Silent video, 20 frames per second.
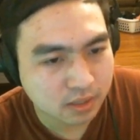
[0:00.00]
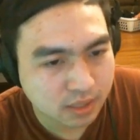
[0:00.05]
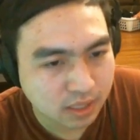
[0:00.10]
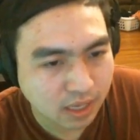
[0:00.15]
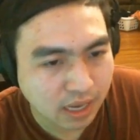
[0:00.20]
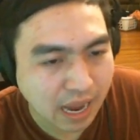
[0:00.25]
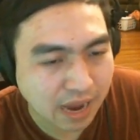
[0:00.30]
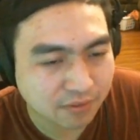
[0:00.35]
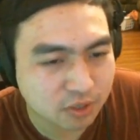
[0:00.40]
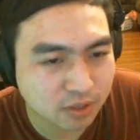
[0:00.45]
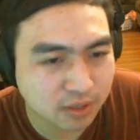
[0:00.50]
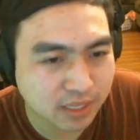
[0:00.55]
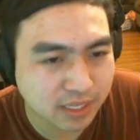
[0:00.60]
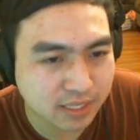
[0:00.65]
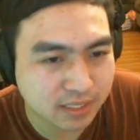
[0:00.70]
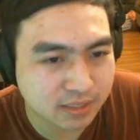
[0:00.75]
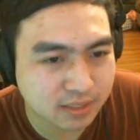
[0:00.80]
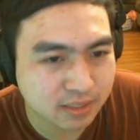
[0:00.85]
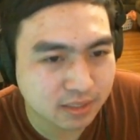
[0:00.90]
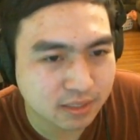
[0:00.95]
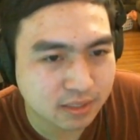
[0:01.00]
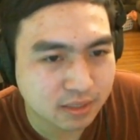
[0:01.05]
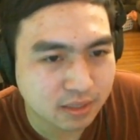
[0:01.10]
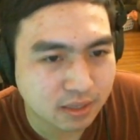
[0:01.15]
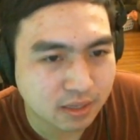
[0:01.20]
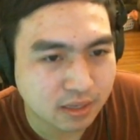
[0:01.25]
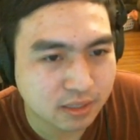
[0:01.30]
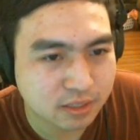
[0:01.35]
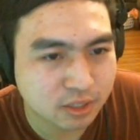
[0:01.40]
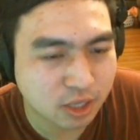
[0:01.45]
After these
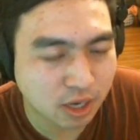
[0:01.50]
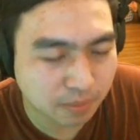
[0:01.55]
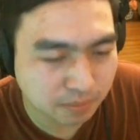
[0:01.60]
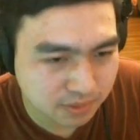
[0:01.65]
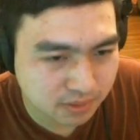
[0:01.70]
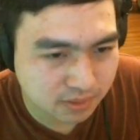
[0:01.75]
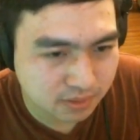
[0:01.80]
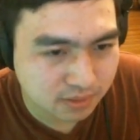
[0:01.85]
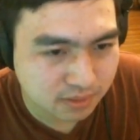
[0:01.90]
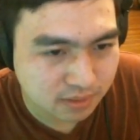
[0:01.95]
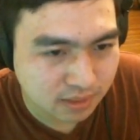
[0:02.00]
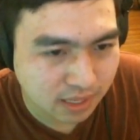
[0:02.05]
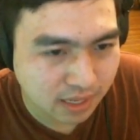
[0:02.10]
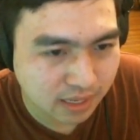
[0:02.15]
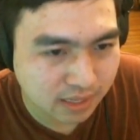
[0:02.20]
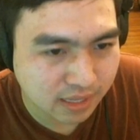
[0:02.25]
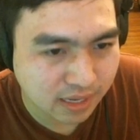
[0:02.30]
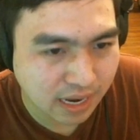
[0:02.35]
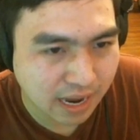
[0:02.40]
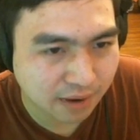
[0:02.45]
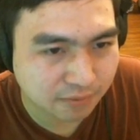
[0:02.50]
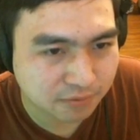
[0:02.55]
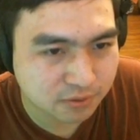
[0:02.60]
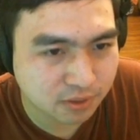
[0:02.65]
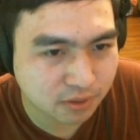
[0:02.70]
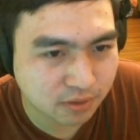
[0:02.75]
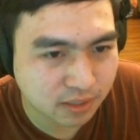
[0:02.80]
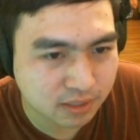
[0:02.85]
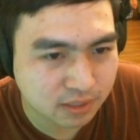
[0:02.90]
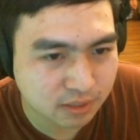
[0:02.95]
jumps, and then
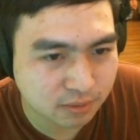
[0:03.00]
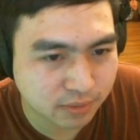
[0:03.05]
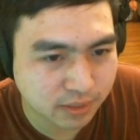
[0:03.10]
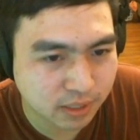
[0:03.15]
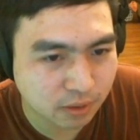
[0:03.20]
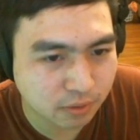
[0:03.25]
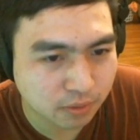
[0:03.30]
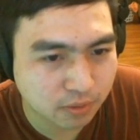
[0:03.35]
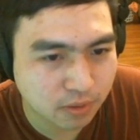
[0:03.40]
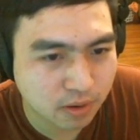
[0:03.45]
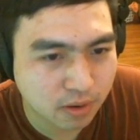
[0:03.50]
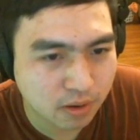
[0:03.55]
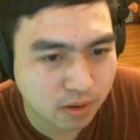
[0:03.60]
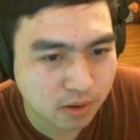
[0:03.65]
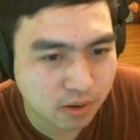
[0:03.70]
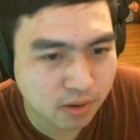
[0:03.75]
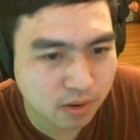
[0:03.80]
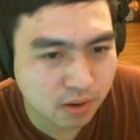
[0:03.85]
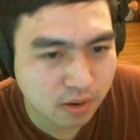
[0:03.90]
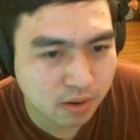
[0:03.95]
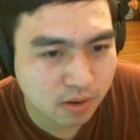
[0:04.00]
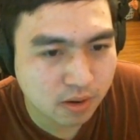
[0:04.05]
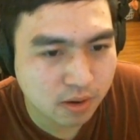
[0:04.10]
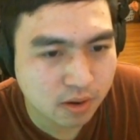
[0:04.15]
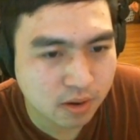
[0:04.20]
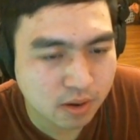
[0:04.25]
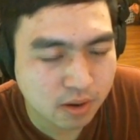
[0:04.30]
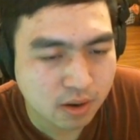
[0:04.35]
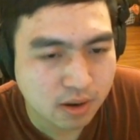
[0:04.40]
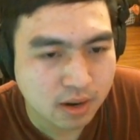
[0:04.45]
after this 3-note,
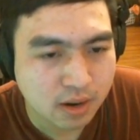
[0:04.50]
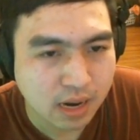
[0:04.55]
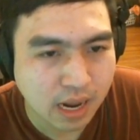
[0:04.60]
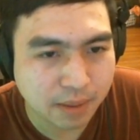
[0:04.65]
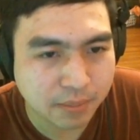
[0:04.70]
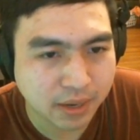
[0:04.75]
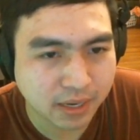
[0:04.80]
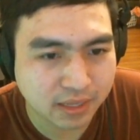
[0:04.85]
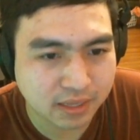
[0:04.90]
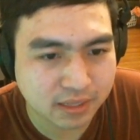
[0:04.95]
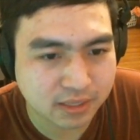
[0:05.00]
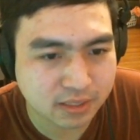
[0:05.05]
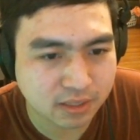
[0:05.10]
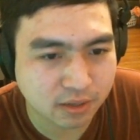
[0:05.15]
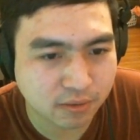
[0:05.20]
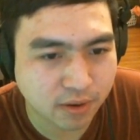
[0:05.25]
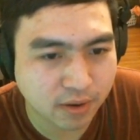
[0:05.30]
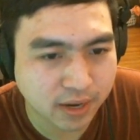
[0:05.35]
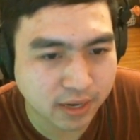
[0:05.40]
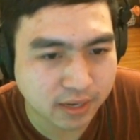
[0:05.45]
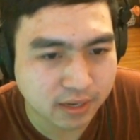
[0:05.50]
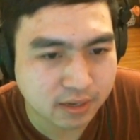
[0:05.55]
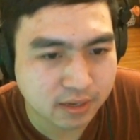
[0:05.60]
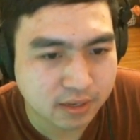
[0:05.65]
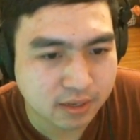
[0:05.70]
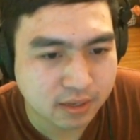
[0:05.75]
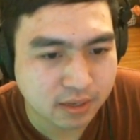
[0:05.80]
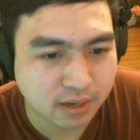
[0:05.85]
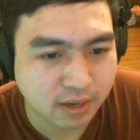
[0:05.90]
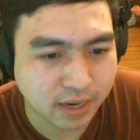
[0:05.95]
I'm hitting these on the right.
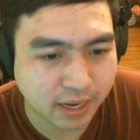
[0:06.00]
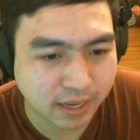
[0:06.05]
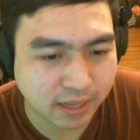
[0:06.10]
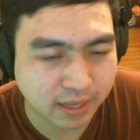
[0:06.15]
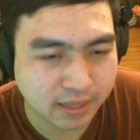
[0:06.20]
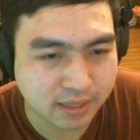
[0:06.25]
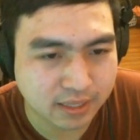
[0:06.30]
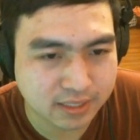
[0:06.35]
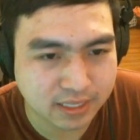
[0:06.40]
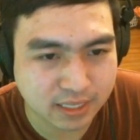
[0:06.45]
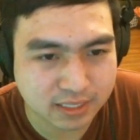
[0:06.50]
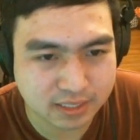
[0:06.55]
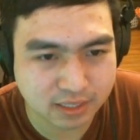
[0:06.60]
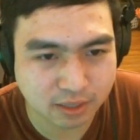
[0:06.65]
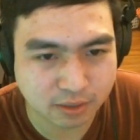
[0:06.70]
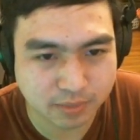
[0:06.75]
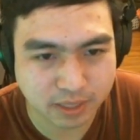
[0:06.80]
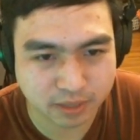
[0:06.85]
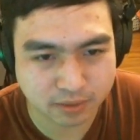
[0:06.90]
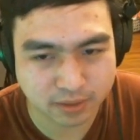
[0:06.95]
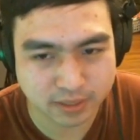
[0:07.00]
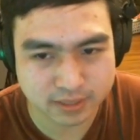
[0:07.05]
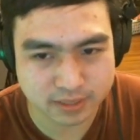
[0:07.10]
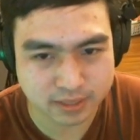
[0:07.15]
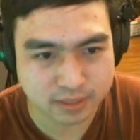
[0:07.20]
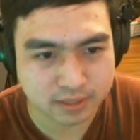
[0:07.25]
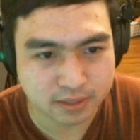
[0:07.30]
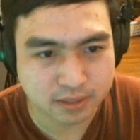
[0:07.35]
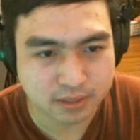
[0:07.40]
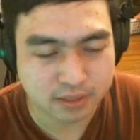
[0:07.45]
Okay, and this gets a little bit crazy.
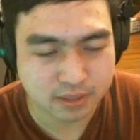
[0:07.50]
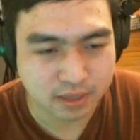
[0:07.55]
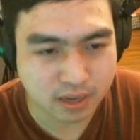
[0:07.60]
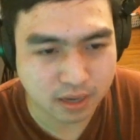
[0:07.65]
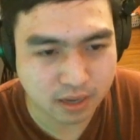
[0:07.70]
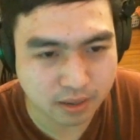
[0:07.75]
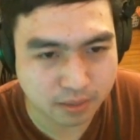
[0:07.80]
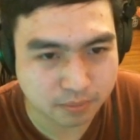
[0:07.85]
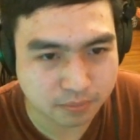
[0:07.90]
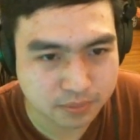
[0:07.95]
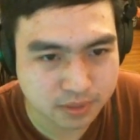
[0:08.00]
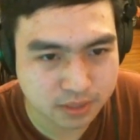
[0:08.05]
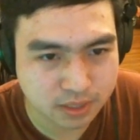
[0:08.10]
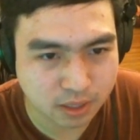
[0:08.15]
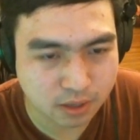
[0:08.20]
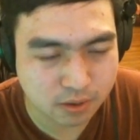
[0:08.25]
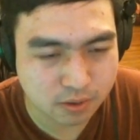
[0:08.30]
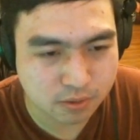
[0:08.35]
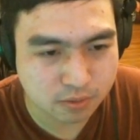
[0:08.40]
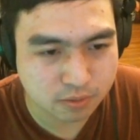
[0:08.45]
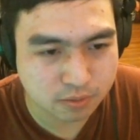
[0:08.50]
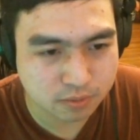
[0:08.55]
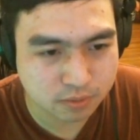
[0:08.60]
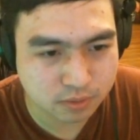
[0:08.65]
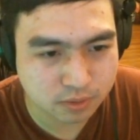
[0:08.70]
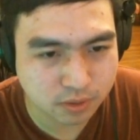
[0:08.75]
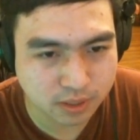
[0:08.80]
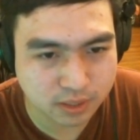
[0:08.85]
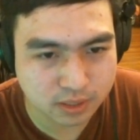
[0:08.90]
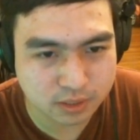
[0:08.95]
So
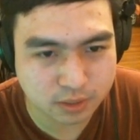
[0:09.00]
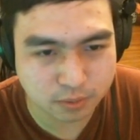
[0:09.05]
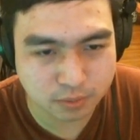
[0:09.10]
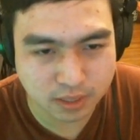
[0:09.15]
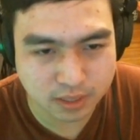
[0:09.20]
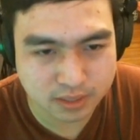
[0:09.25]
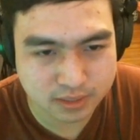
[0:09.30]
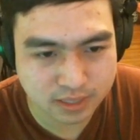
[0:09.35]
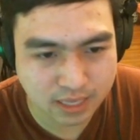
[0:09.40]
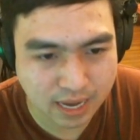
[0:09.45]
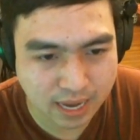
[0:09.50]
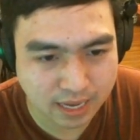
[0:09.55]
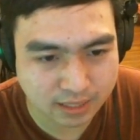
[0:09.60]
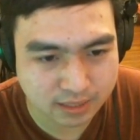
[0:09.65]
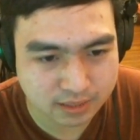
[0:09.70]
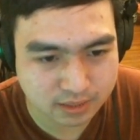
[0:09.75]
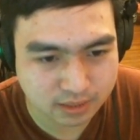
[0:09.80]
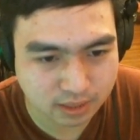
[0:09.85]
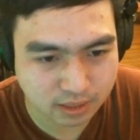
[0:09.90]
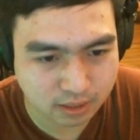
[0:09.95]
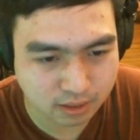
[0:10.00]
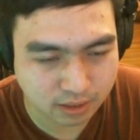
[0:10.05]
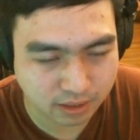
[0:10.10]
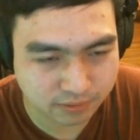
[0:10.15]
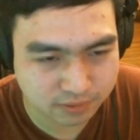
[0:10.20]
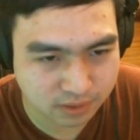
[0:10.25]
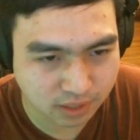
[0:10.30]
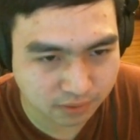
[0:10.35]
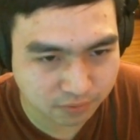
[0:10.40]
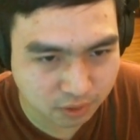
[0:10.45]
you can do this as
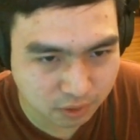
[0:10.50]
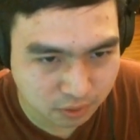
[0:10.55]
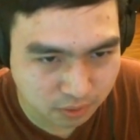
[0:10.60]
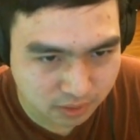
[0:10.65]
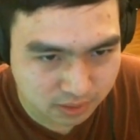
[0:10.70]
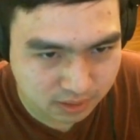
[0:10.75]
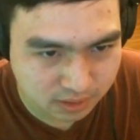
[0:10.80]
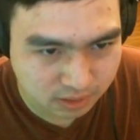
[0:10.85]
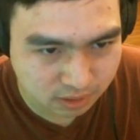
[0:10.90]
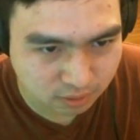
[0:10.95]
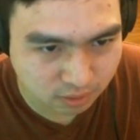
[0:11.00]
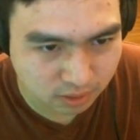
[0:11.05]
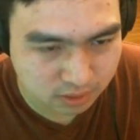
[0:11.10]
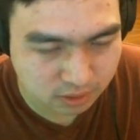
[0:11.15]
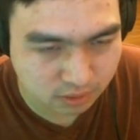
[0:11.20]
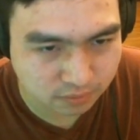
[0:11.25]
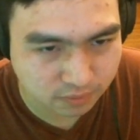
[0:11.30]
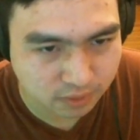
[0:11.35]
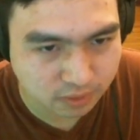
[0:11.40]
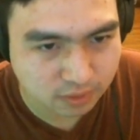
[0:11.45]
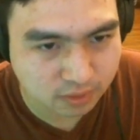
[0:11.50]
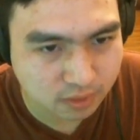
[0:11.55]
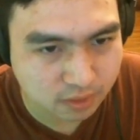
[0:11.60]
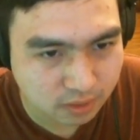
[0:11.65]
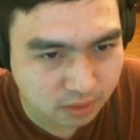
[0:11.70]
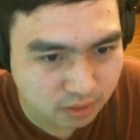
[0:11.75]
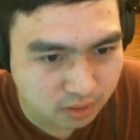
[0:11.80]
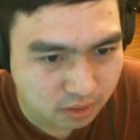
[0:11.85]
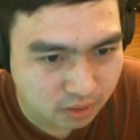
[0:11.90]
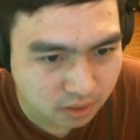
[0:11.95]
if you do this as a crossover,
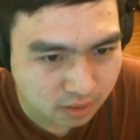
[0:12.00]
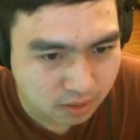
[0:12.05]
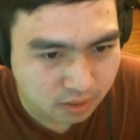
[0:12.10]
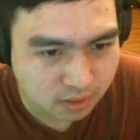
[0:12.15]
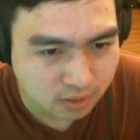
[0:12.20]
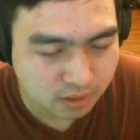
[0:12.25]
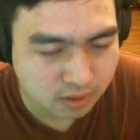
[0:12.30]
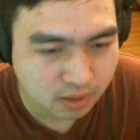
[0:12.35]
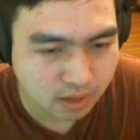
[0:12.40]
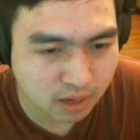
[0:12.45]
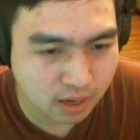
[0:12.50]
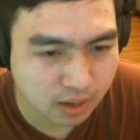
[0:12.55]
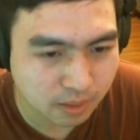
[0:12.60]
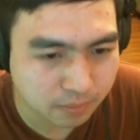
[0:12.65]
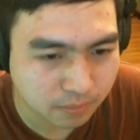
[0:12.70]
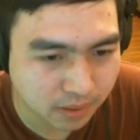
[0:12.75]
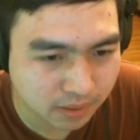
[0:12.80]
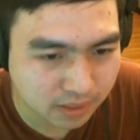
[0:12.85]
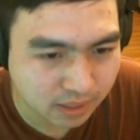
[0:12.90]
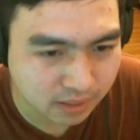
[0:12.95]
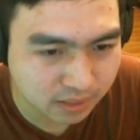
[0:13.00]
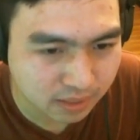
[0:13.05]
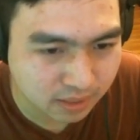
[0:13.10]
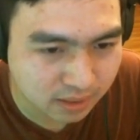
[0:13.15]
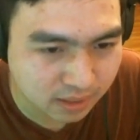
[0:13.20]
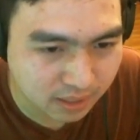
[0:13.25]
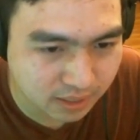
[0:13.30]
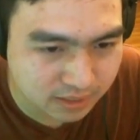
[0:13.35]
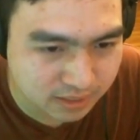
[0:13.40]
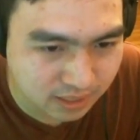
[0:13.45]
and then
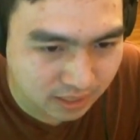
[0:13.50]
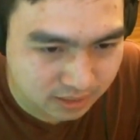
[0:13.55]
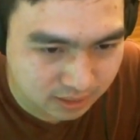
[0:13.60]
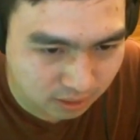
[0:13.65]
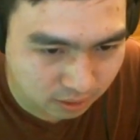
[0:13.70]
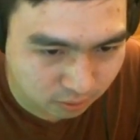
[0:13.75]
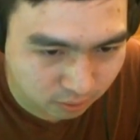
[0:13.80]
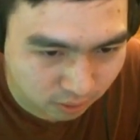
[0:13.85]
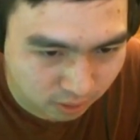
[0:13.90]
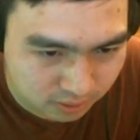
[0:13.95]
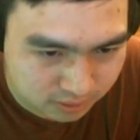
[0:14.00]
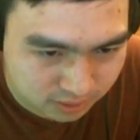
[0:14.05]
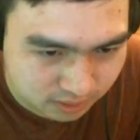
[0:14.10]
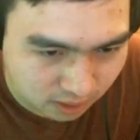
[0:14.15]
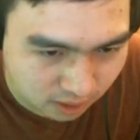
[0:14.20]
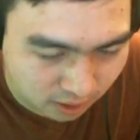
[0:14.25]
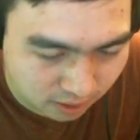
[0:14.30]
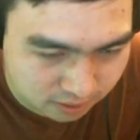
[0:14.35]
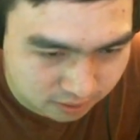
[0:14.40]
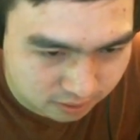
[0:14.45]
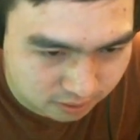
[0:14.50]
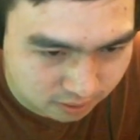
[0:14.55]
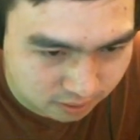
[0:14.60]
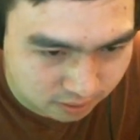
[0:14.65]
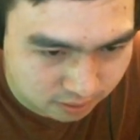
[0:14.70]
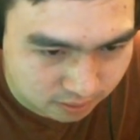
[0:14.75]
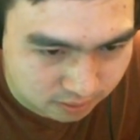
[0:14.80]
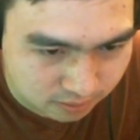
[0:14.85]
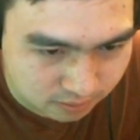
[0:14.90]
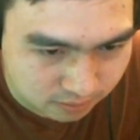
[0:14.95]
this as a cross under,